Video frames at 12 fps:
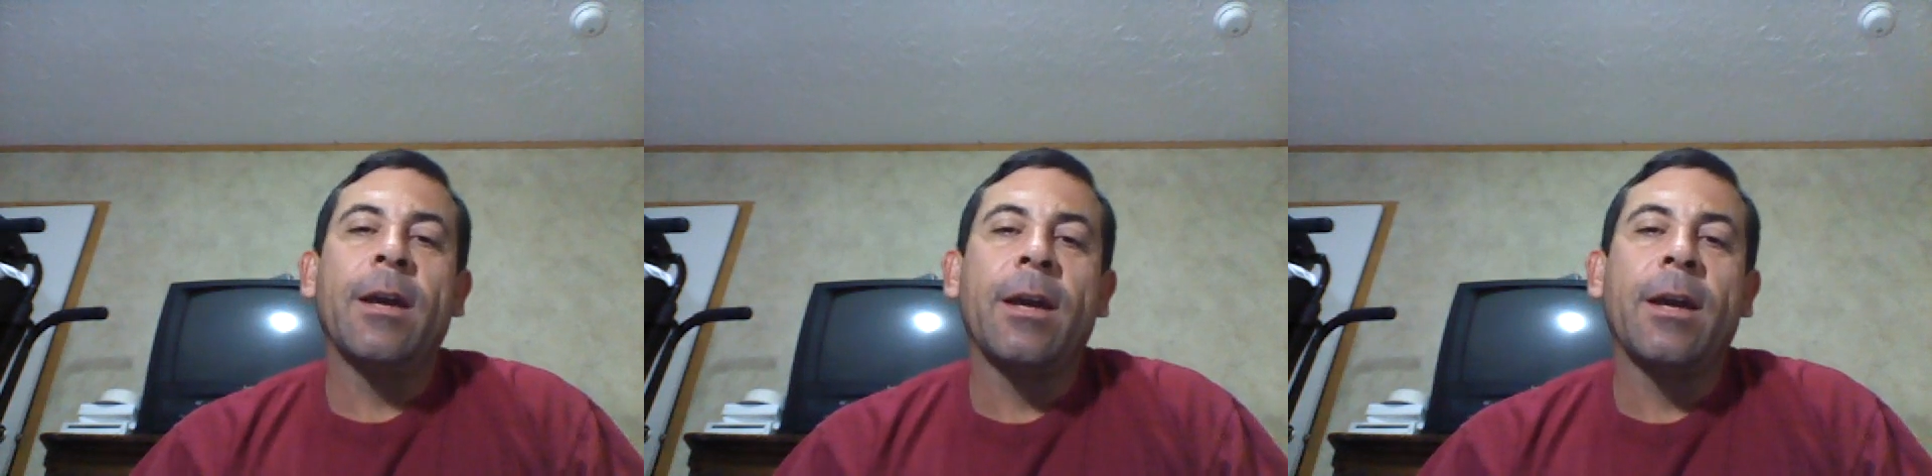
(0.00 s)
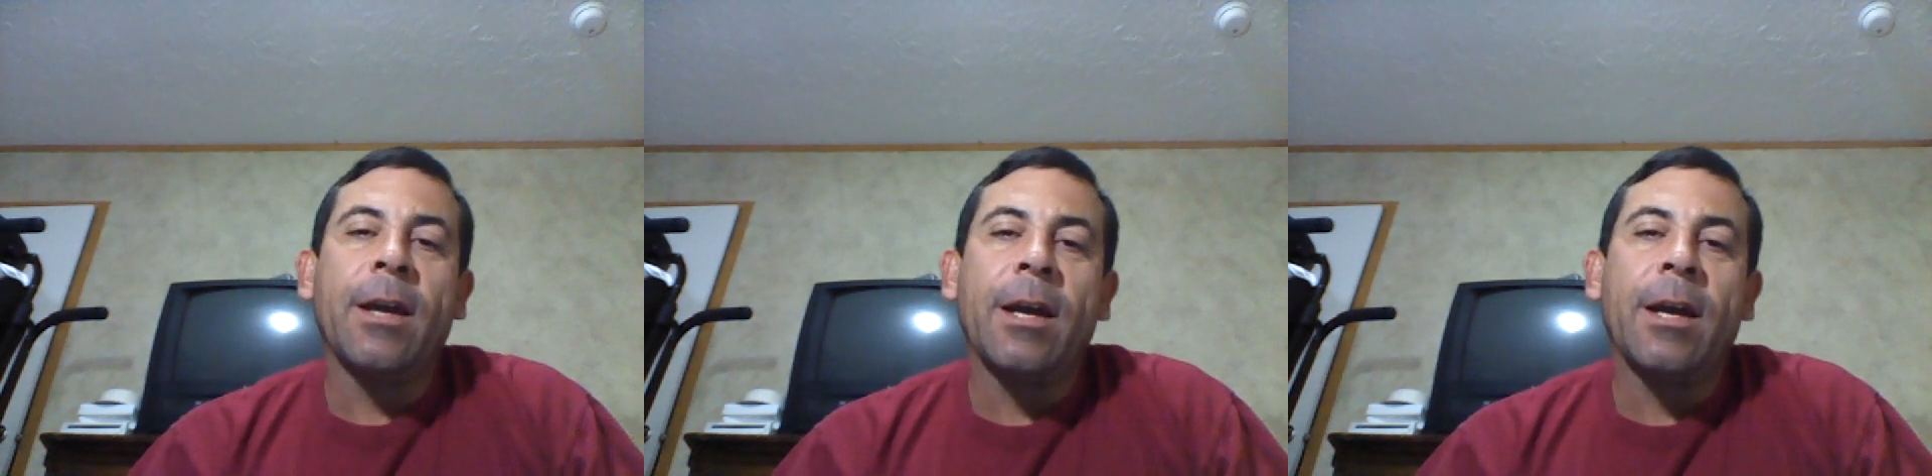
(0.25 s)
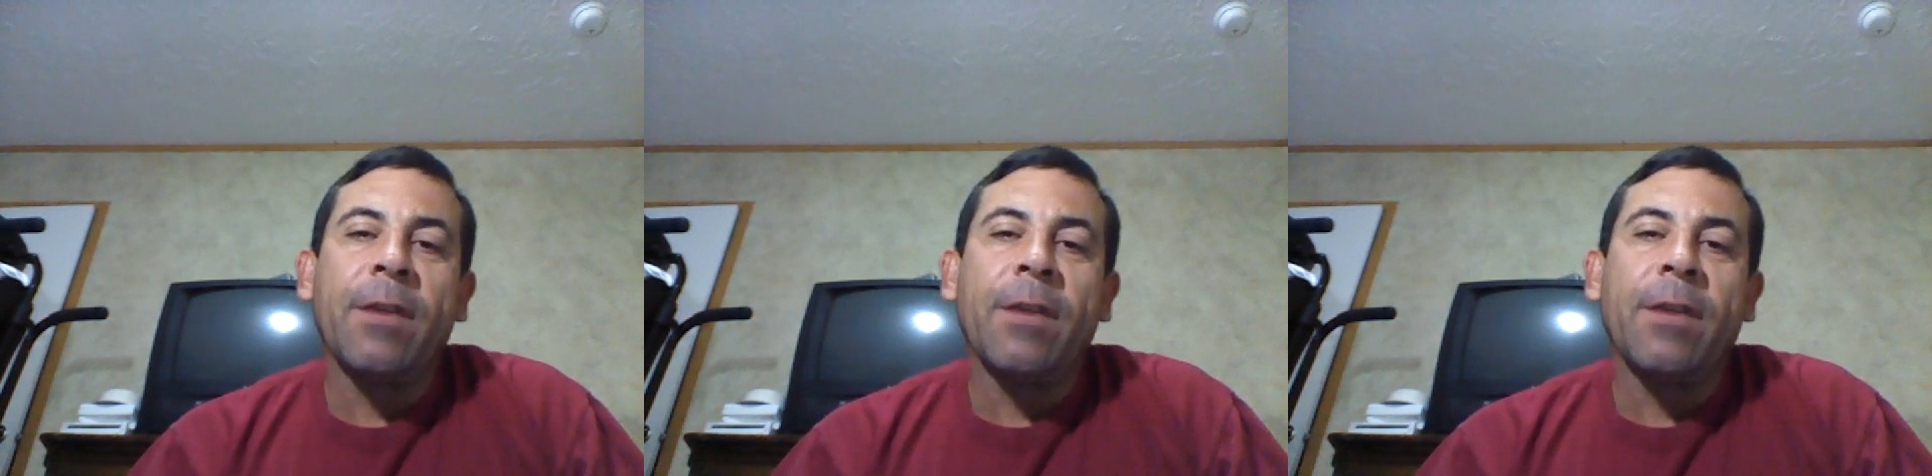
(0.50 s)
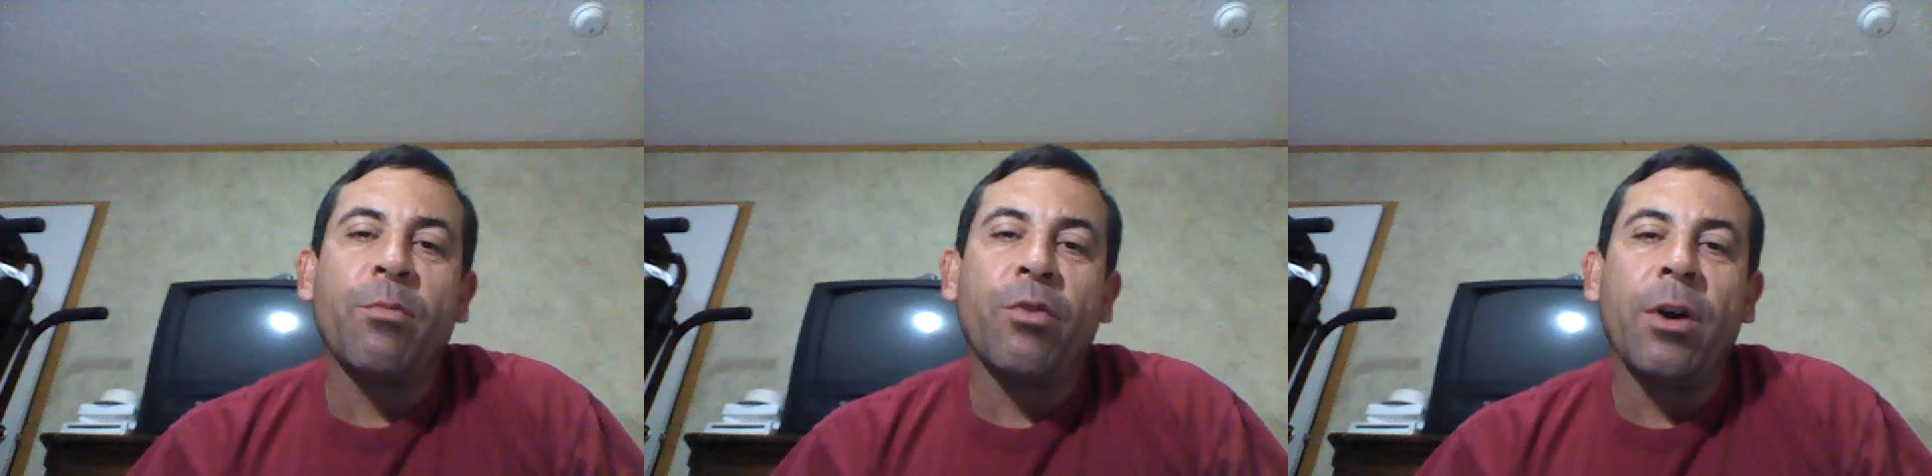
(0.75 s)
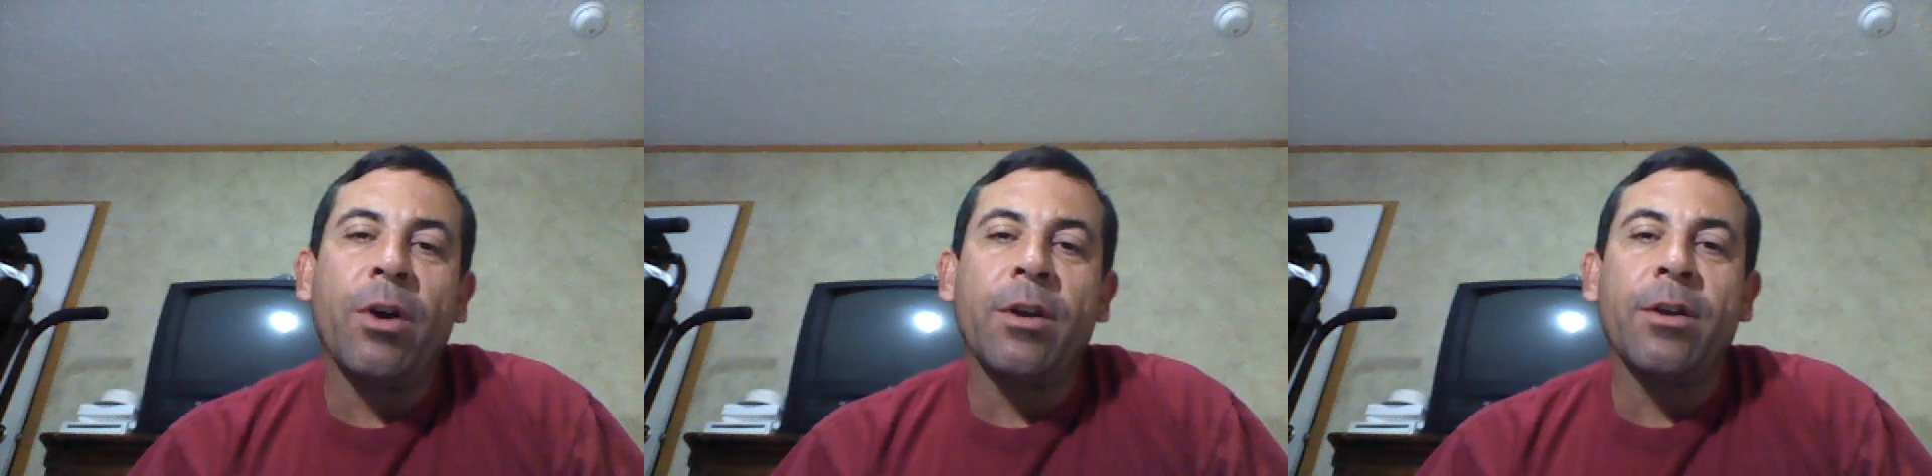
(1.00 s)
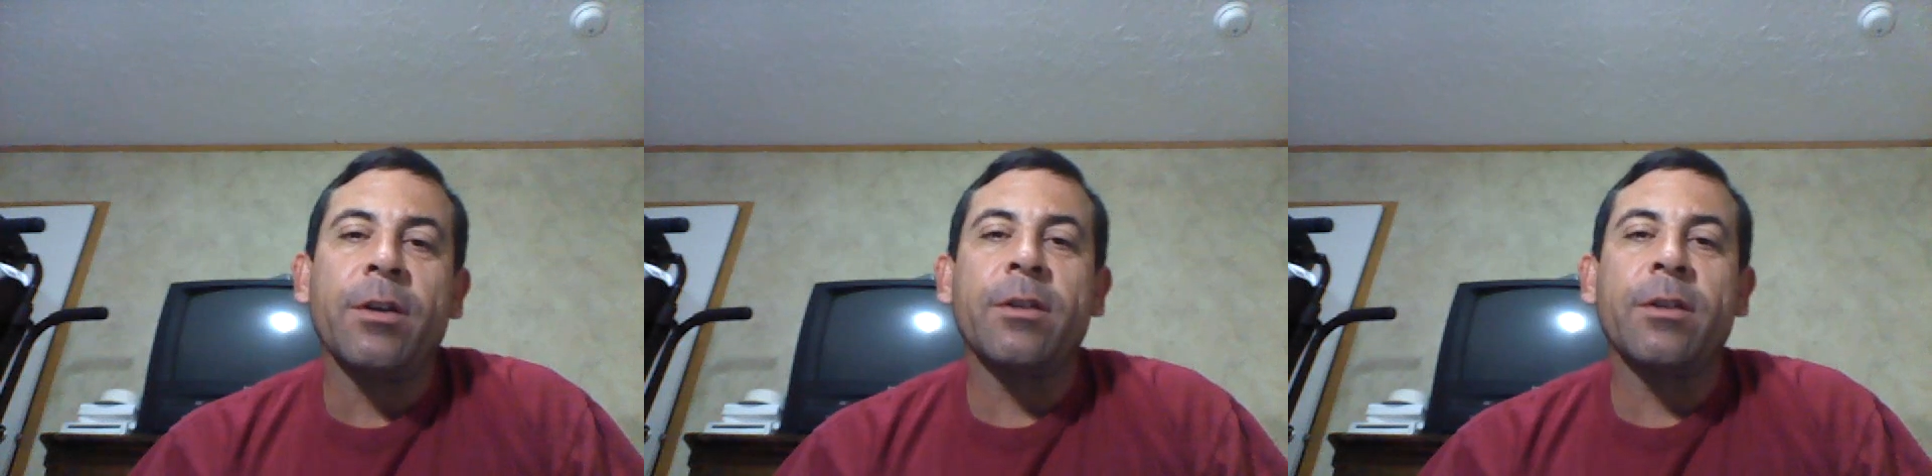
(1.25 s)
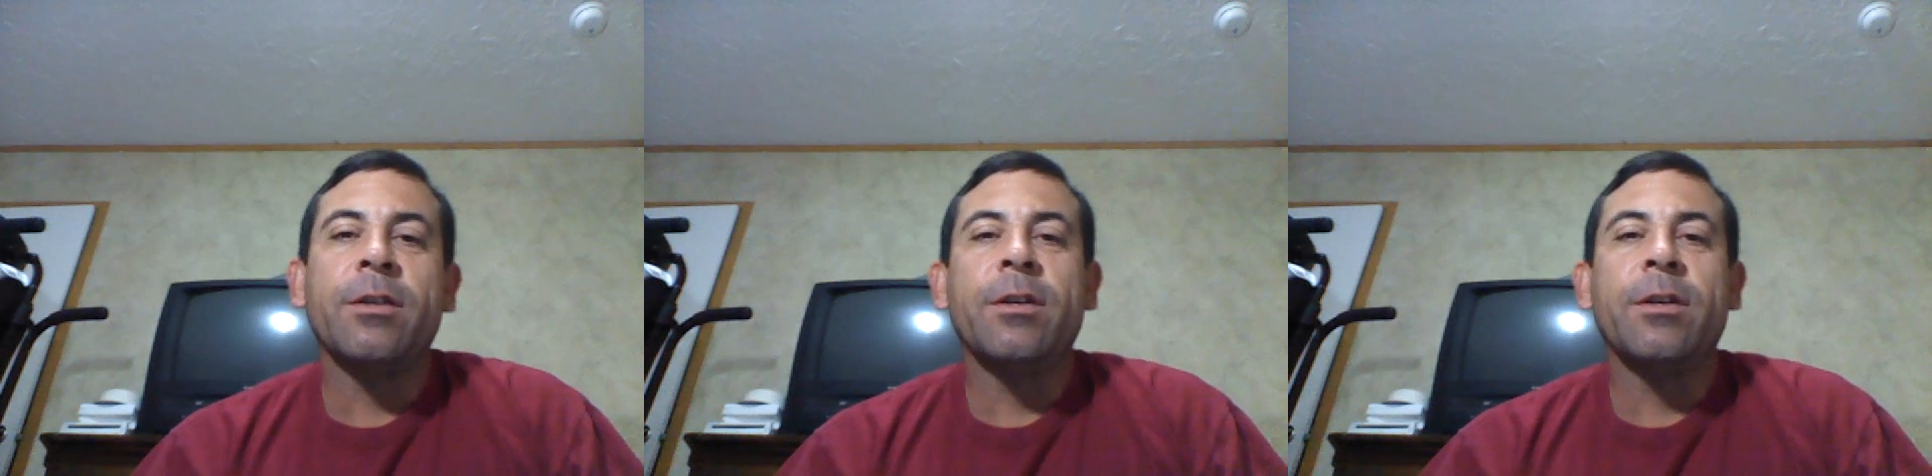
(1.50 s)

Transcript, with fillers: and have that product